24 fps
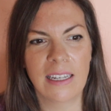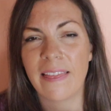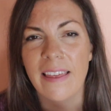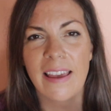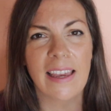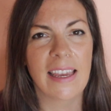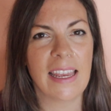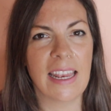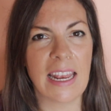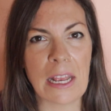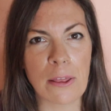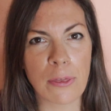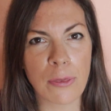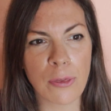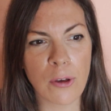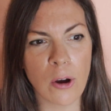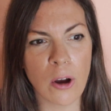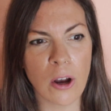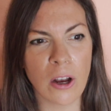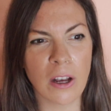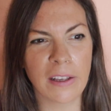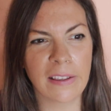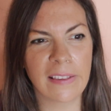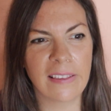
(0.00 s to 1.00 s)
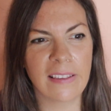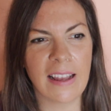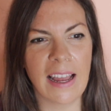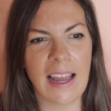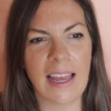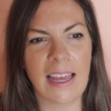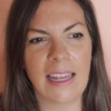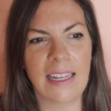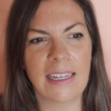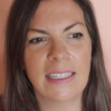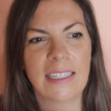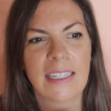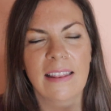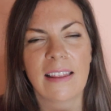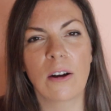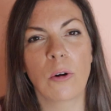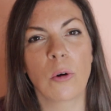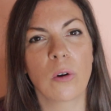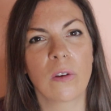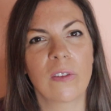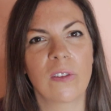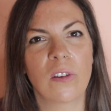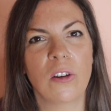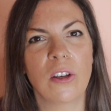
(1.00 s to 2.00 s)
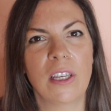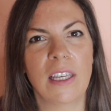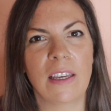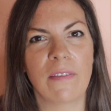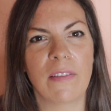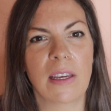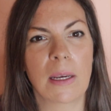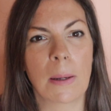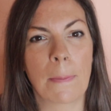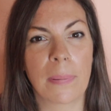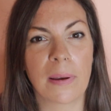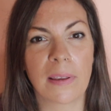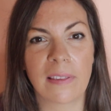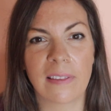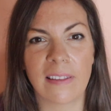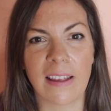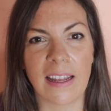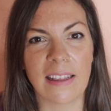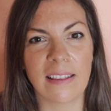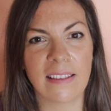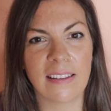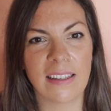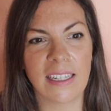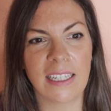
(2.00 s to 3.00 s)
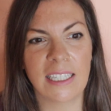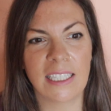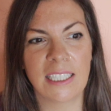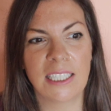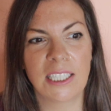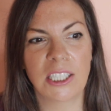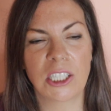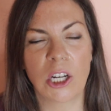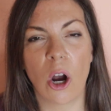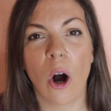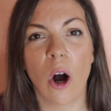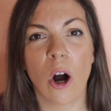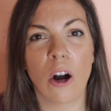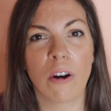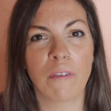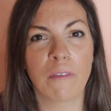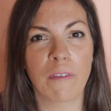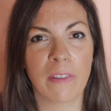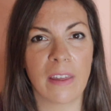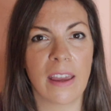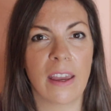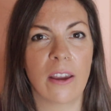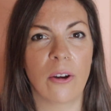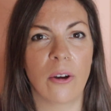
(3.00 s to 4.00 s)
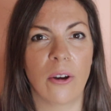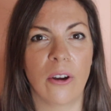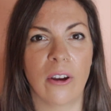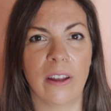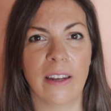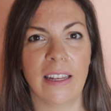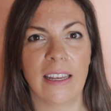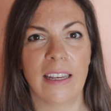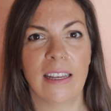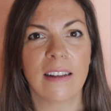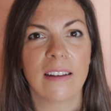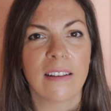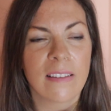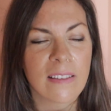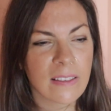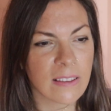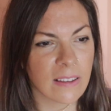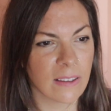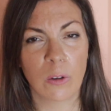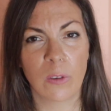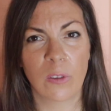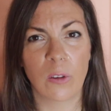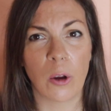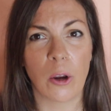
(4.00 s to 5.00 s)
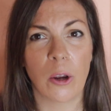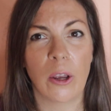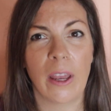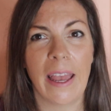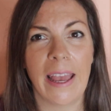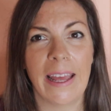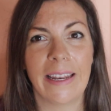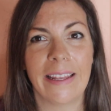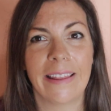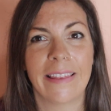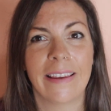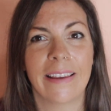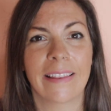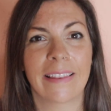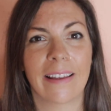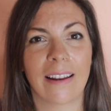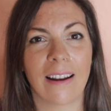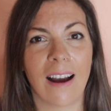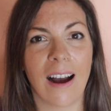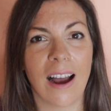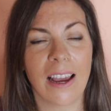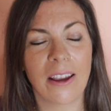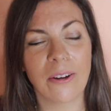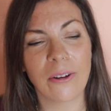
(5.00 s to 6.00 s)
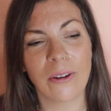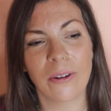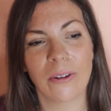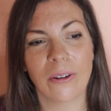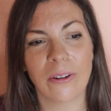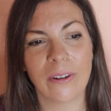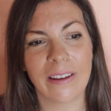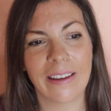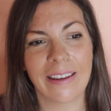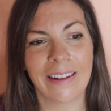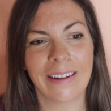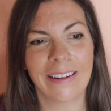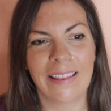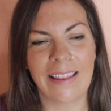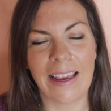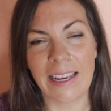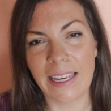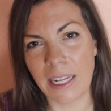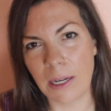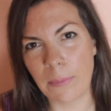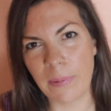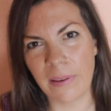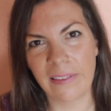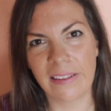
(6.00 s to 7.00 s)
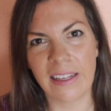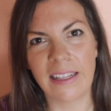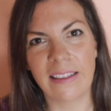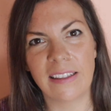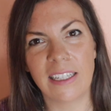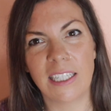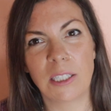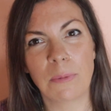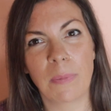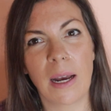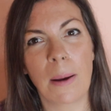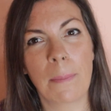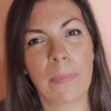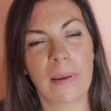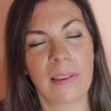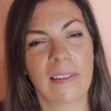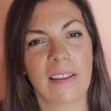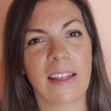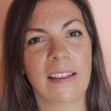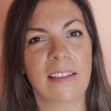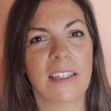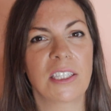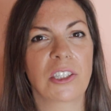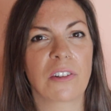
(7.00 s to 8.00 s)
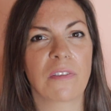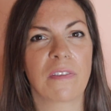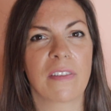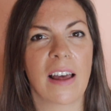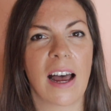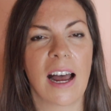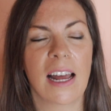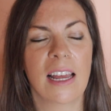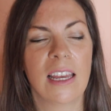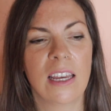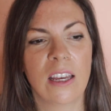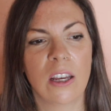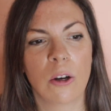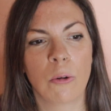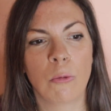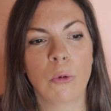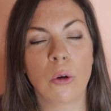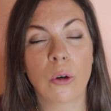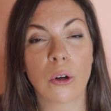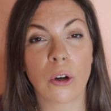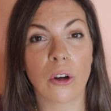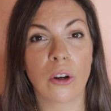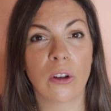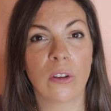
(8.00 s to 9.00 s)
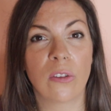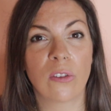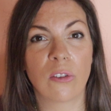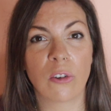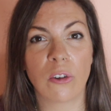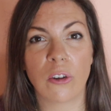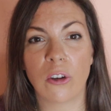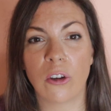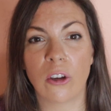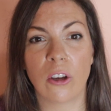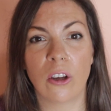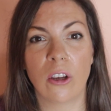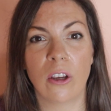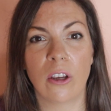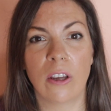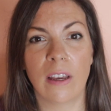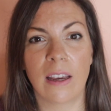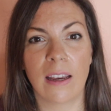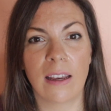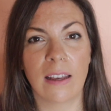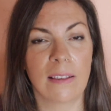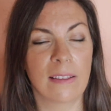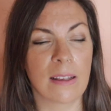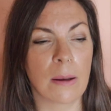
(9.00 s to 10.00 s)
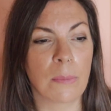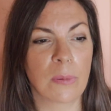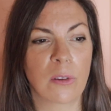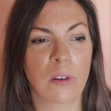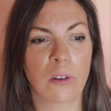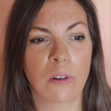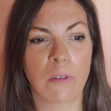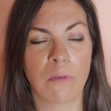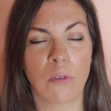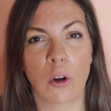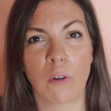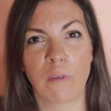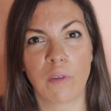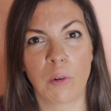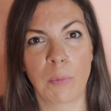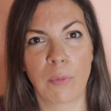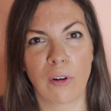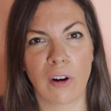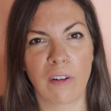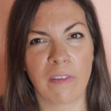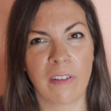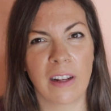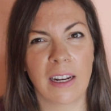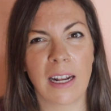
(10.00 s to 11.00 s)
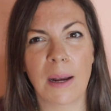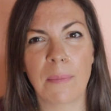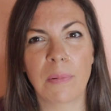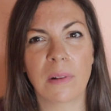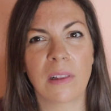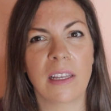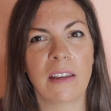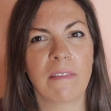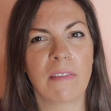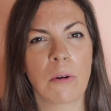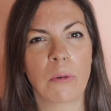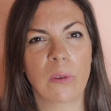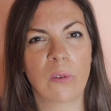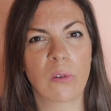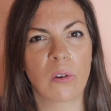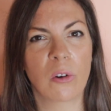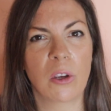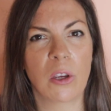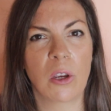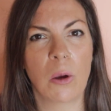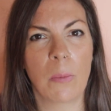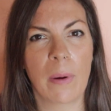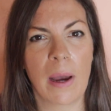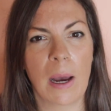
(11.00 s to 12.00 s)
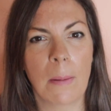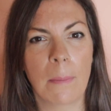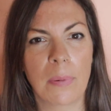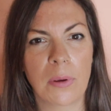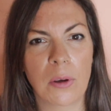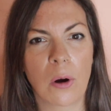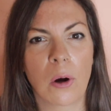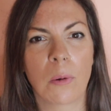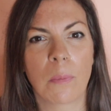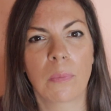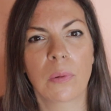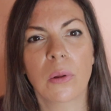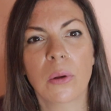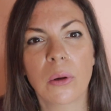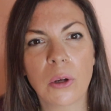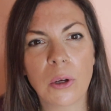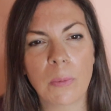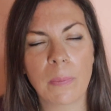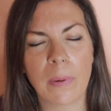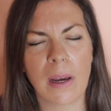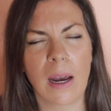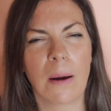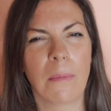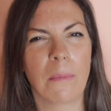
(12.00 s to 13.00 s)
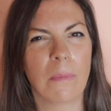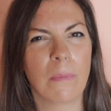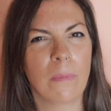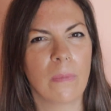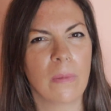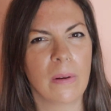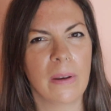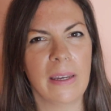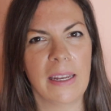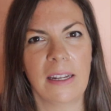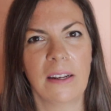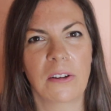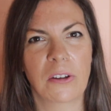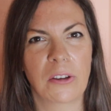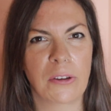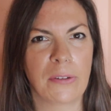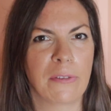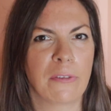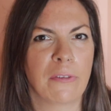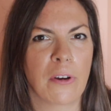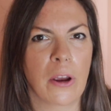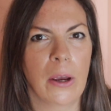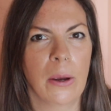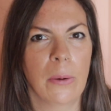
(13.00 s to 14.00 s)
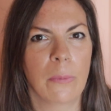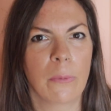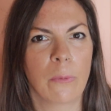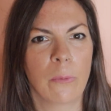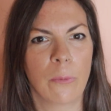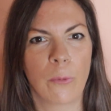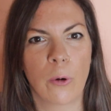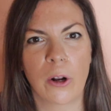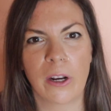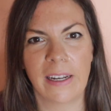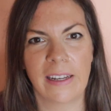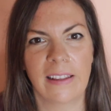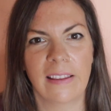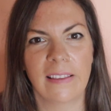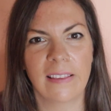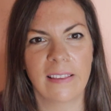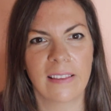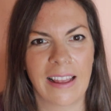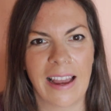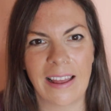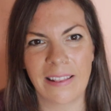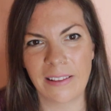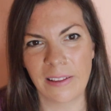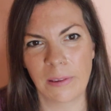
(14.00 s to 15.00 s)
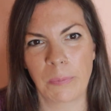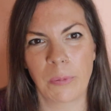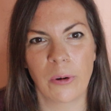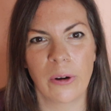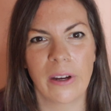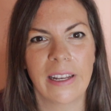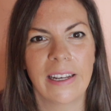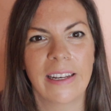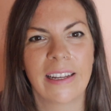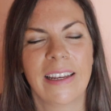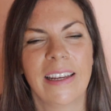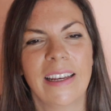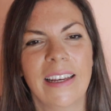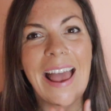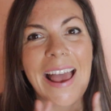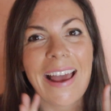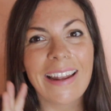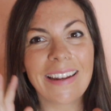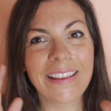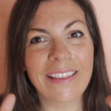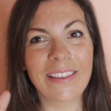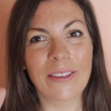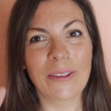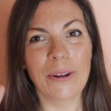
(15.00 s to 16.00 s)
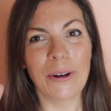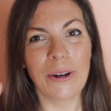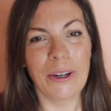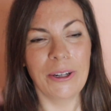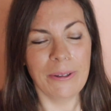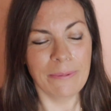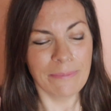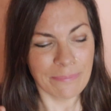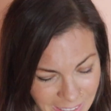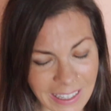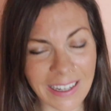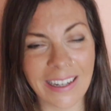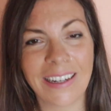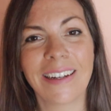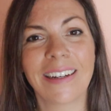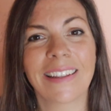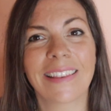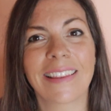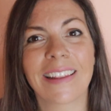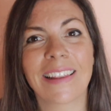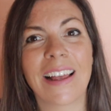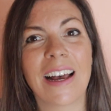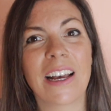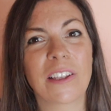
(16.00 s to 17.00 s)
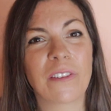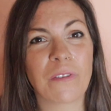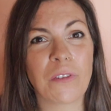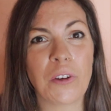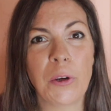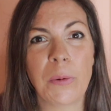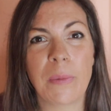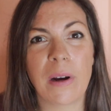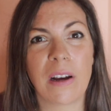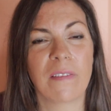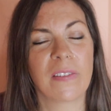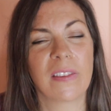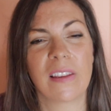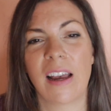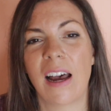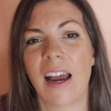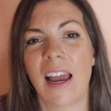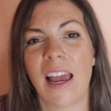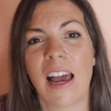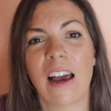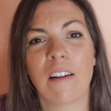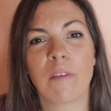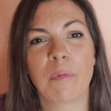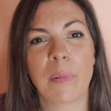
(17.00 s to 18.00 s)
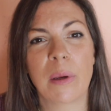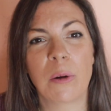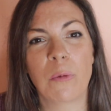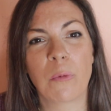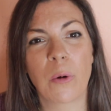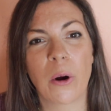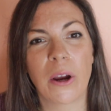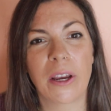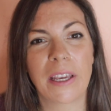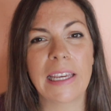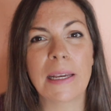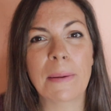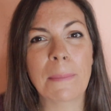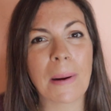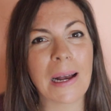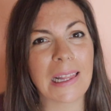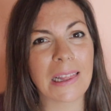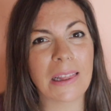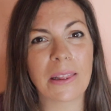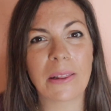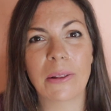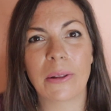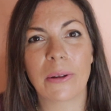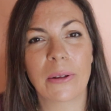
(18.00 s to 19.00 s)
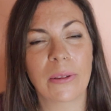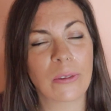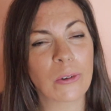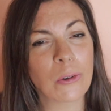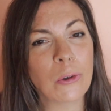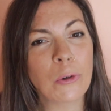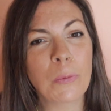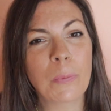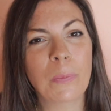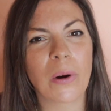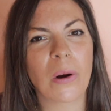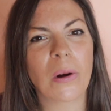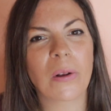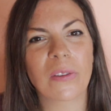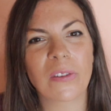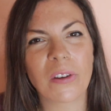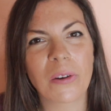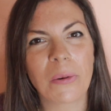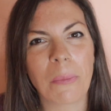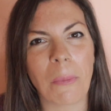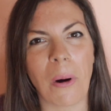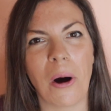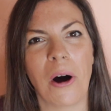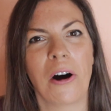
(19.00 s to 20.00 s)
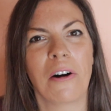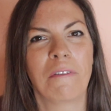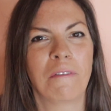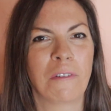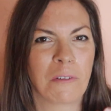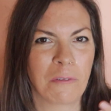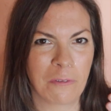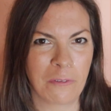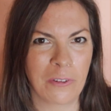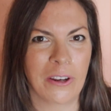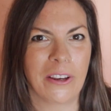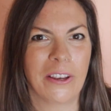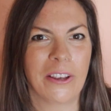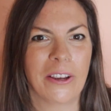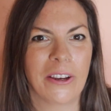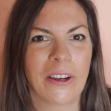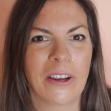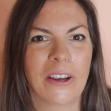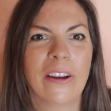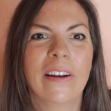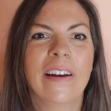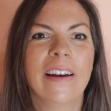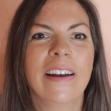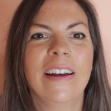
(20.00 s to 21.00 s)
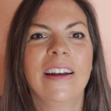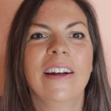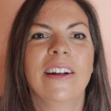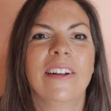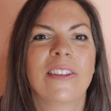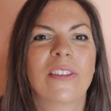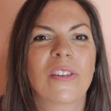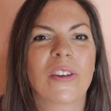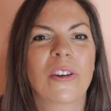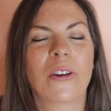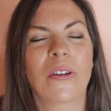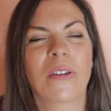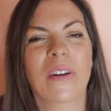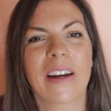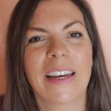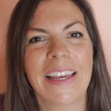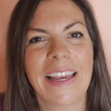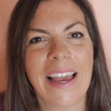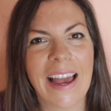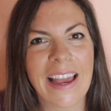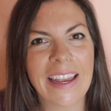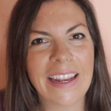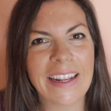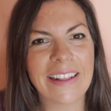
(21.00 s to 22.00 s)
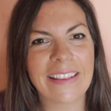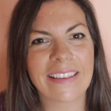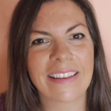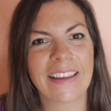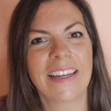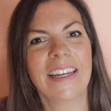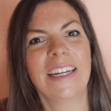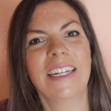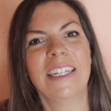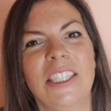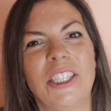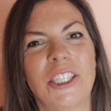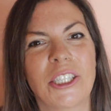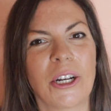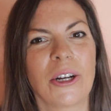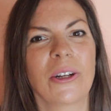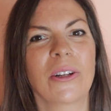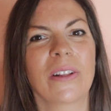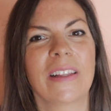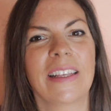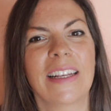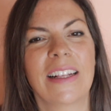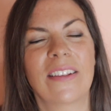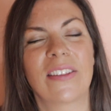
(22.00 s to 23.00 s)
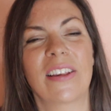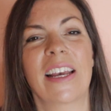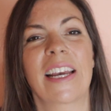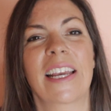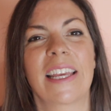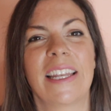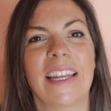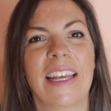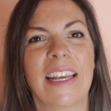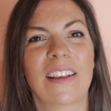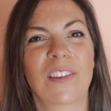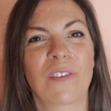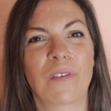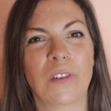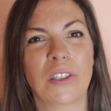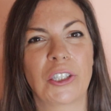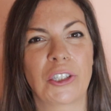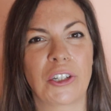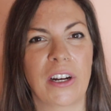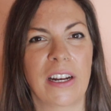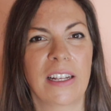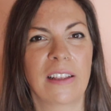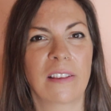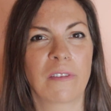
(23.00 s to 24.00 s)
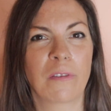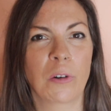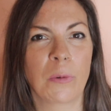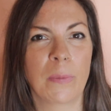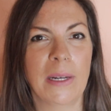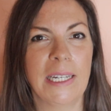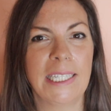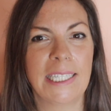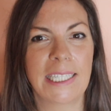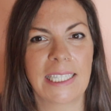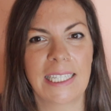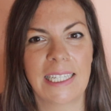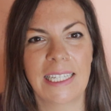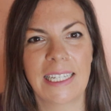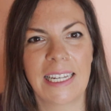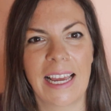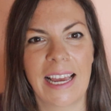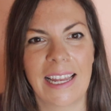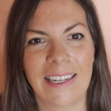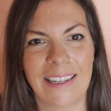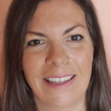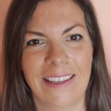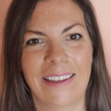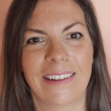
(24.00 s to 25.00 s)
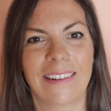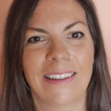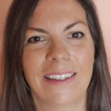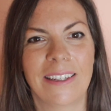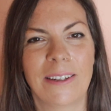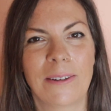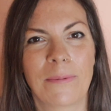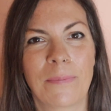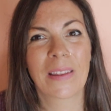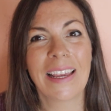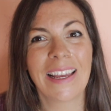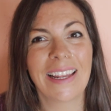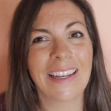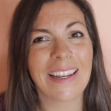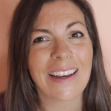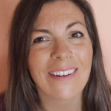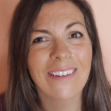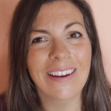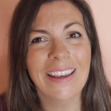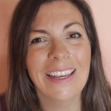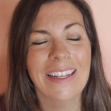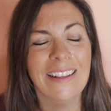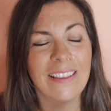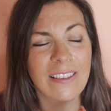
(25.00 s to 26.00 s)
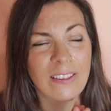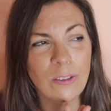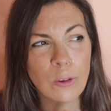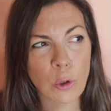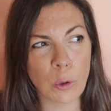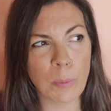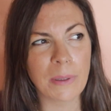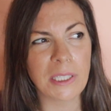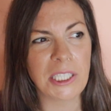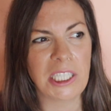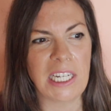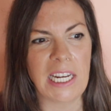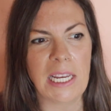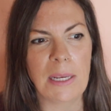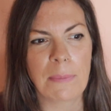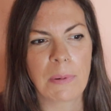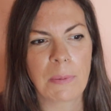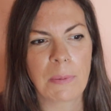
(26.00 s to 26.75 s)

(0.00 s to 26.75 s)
their ethos, and they're also giving a percentage of their earnings. So anything that I earn on it, they get a percentage, but a percentage of that will go to some sort of non-for-profit. I believe they were talking about Beyond Blue, but I need to confirm what it is at this point. And so the last few months I have been working my little bottom off for you to create journaling techniques for transformation and healing. Now, it's super cheap